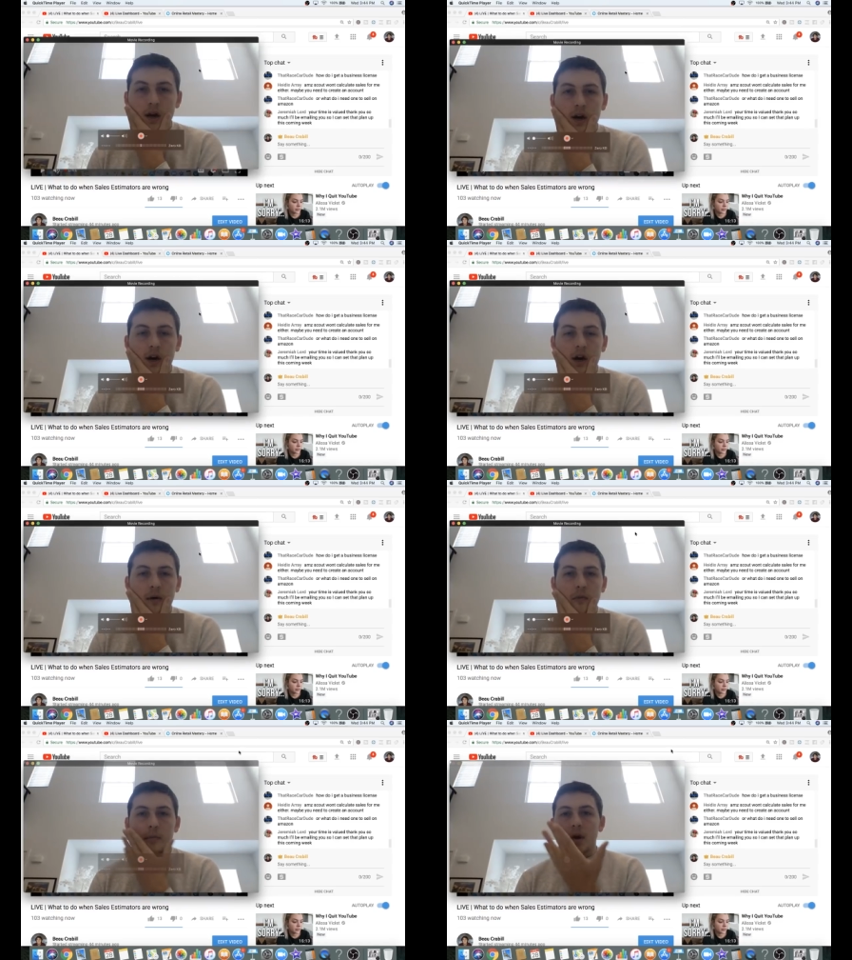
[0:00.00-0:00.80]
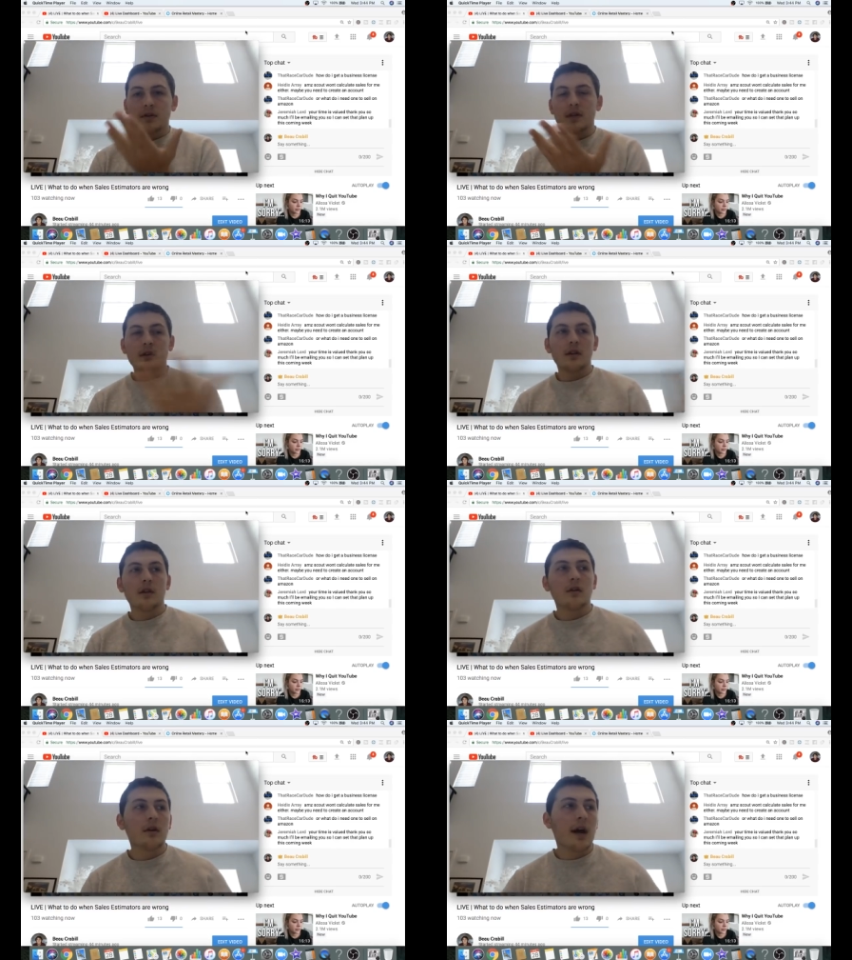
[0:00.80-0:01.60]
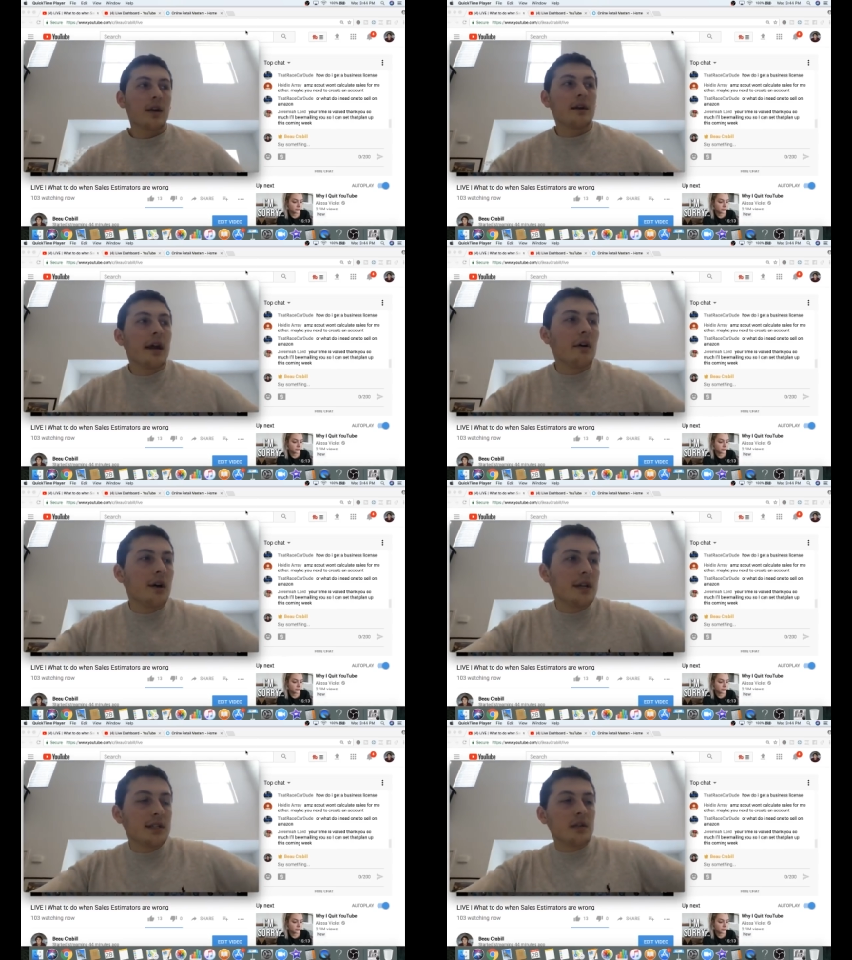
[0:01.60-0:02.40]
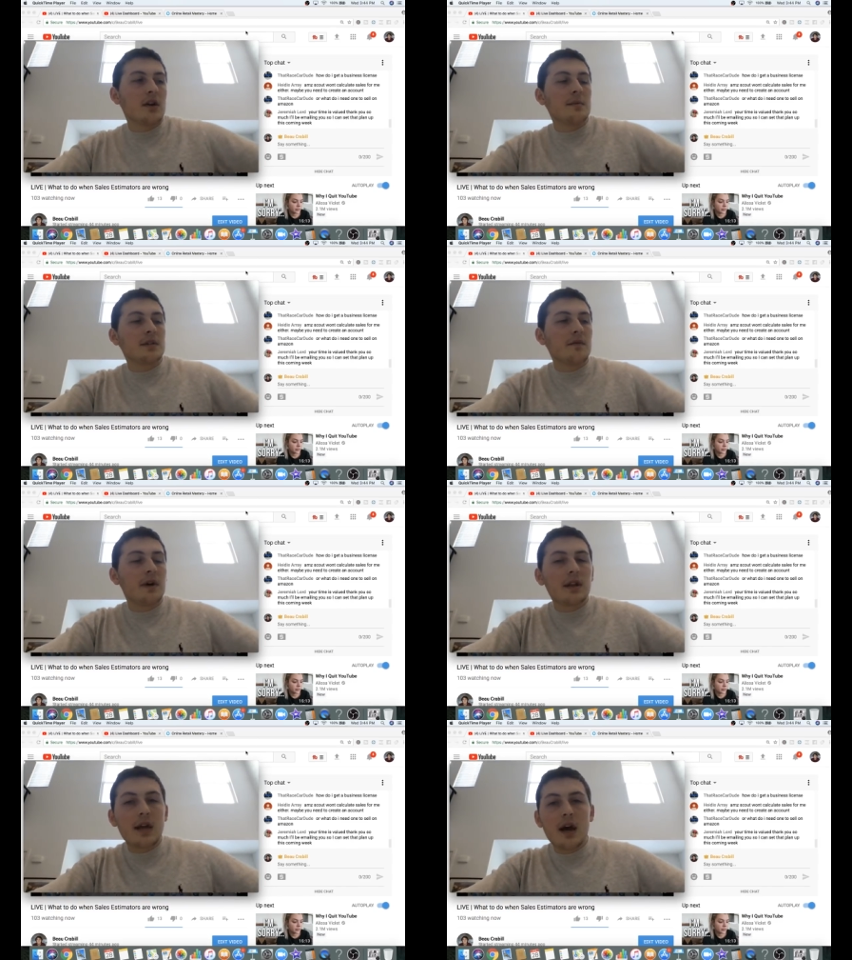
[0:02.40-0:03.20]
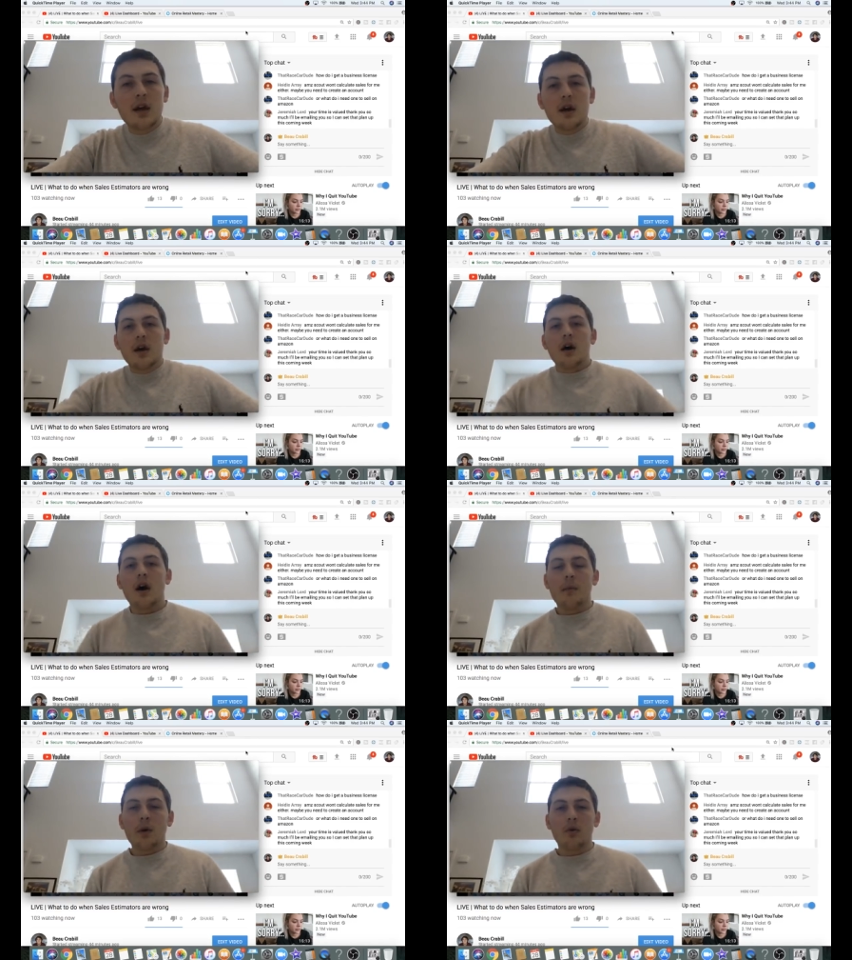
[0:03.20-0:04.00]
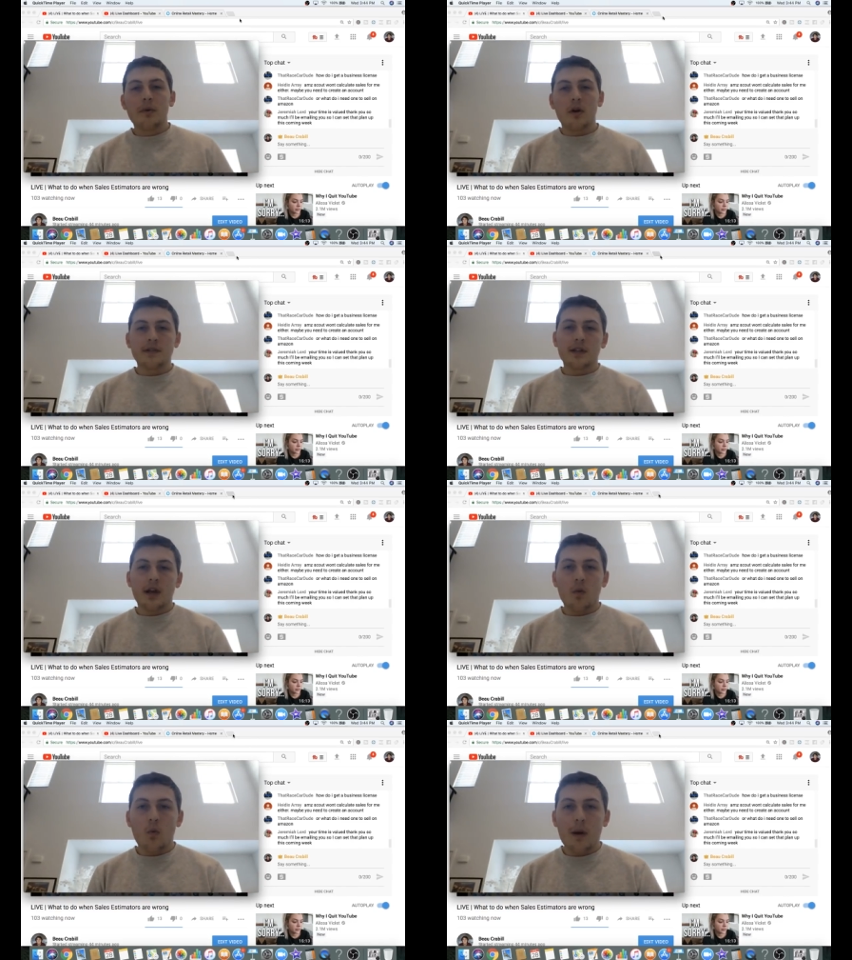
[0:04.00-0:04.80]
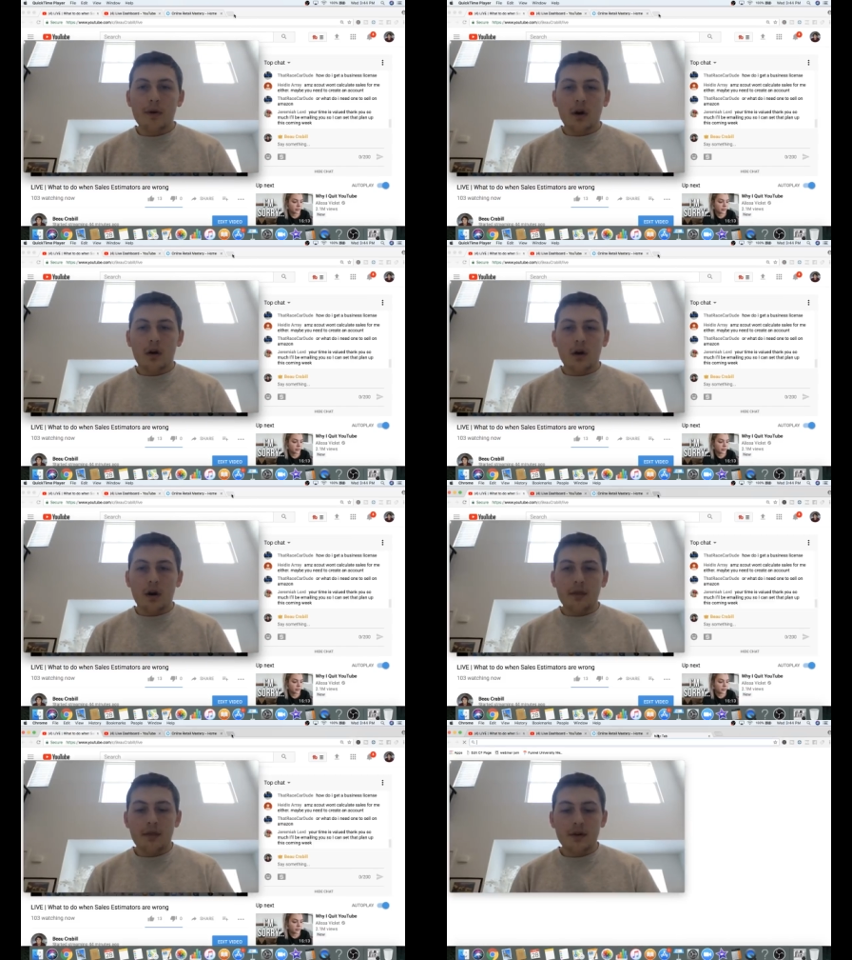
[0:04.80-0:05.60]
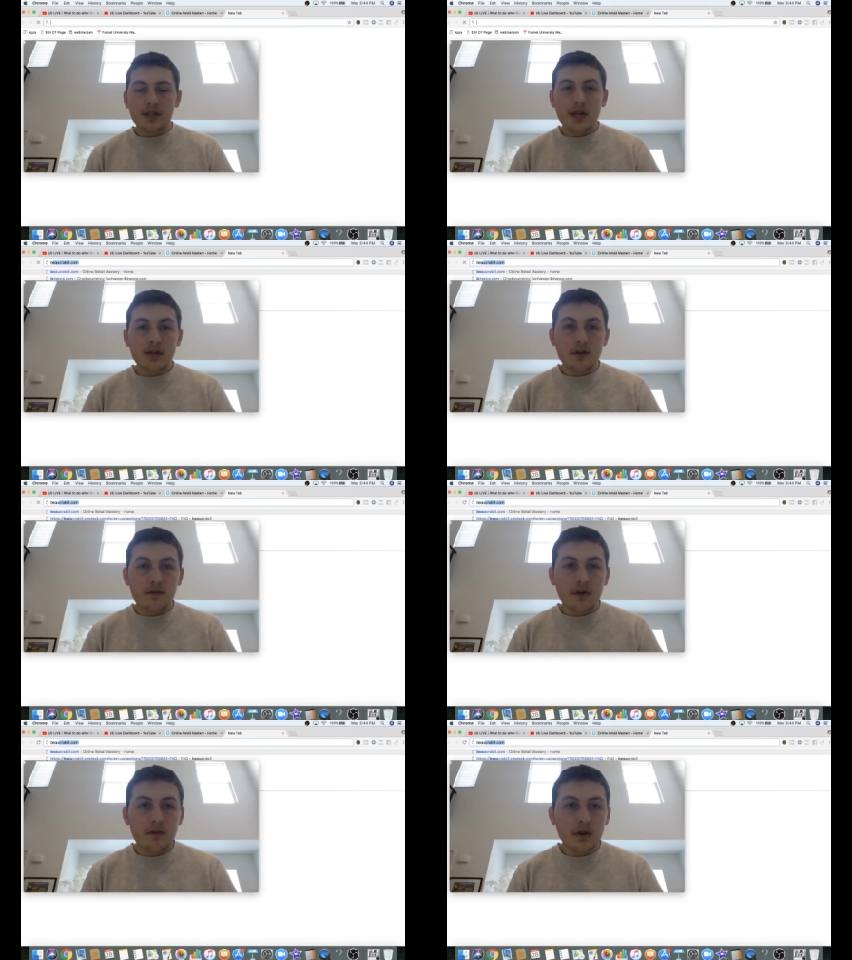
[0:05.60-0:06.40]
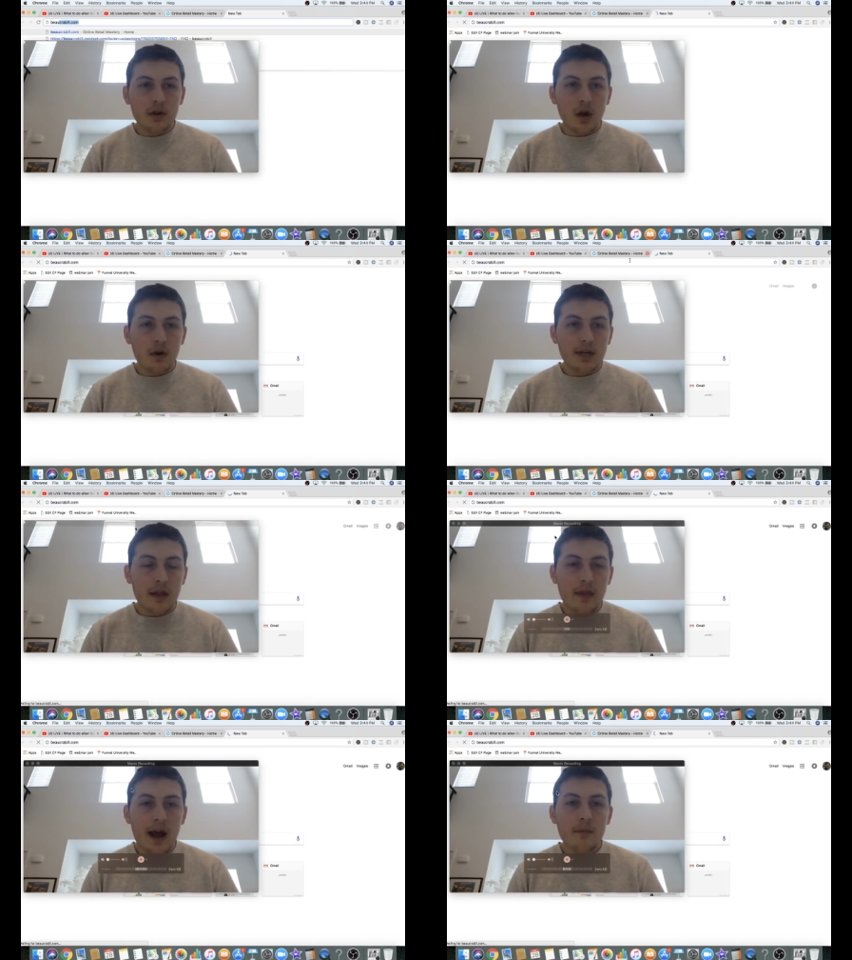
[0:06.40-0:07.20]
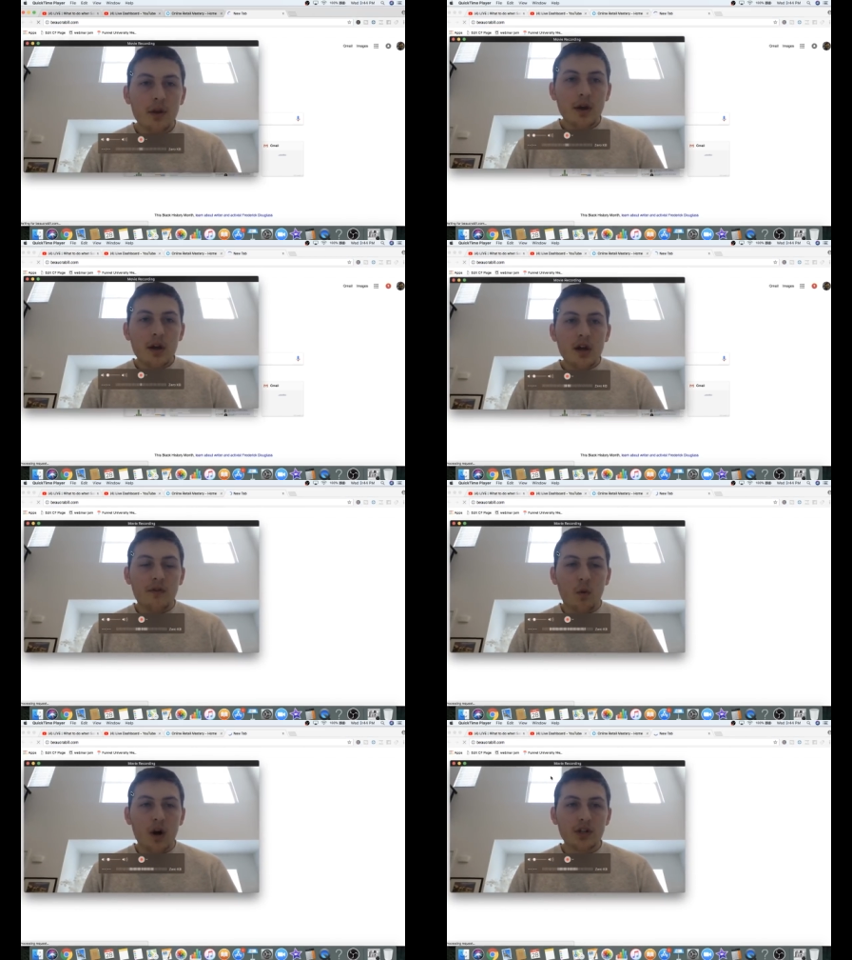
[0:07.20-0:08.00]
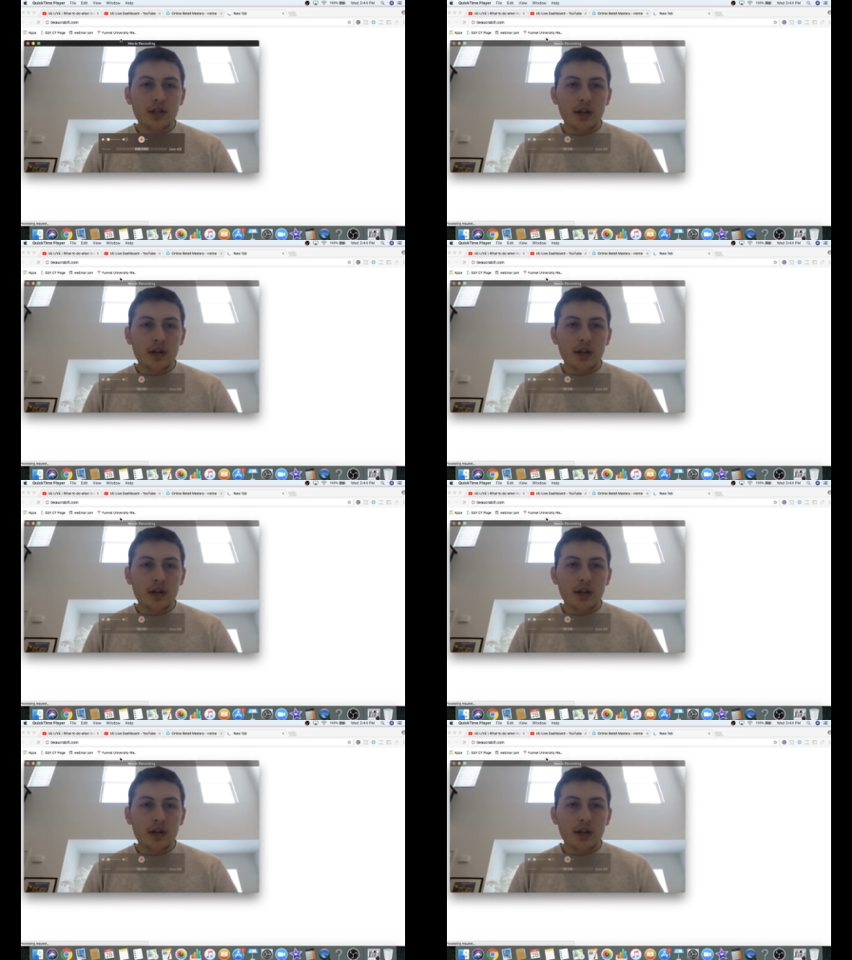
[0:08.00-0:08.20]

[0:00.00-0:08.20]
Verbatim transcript: I've been posting a little kind of daily on Instagram and stuff like that. I will be hosting a webinar on Thursday, so feel free to go attend that. If you're watching this on the